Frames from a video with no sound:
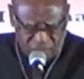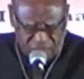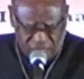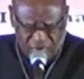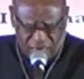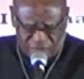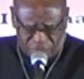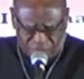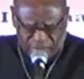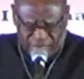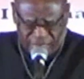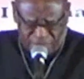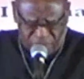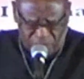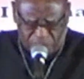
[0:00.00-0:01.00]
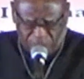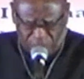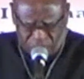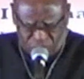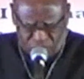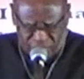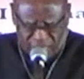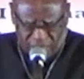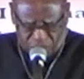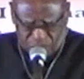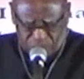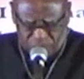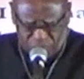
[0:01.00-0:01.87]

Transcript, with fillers: God for every person that